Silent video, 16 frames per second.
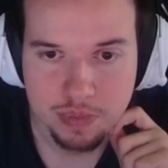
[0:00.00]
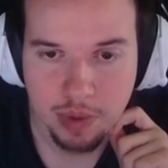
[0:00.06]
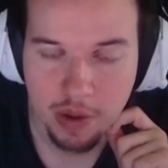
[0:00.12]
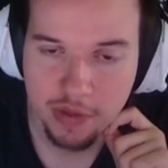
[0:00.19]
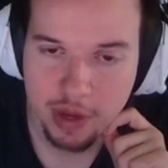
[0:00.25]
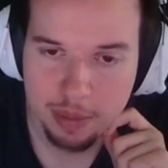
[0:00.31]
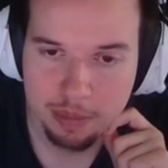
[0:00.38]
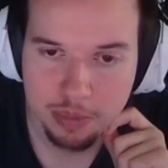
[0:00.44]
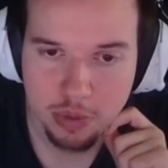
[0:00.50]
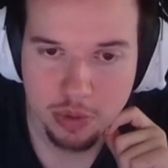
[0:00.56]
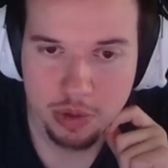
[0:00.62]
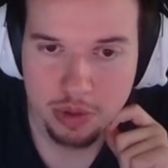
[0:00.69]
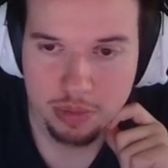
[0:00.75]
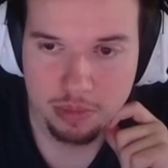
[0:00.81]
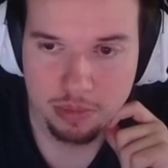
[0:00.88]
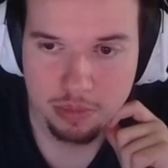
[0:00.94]
I think I
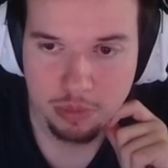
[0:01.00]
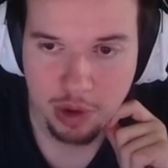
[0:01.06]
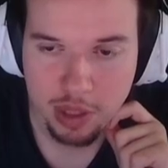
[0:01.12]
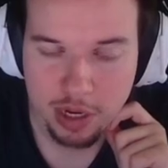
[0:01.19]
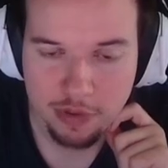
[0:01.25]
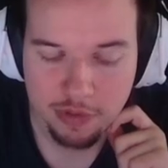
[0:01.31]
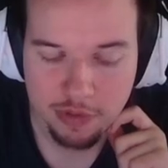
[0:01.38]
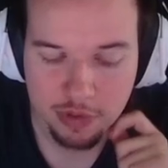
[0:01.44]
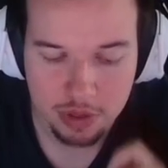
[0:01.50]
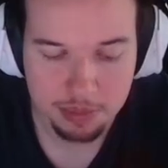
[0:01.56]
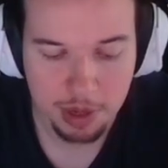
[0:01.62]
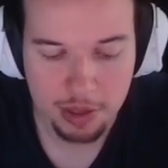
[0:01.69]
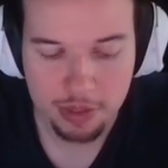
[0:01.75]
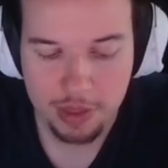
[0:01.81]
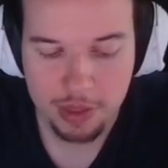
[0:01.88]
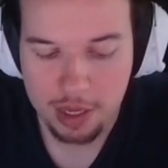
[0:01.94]
pulled it well enough for them.
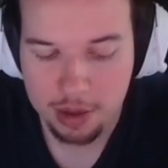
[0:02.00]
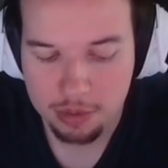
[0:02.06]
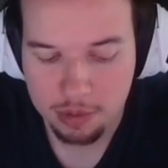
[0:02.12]
I think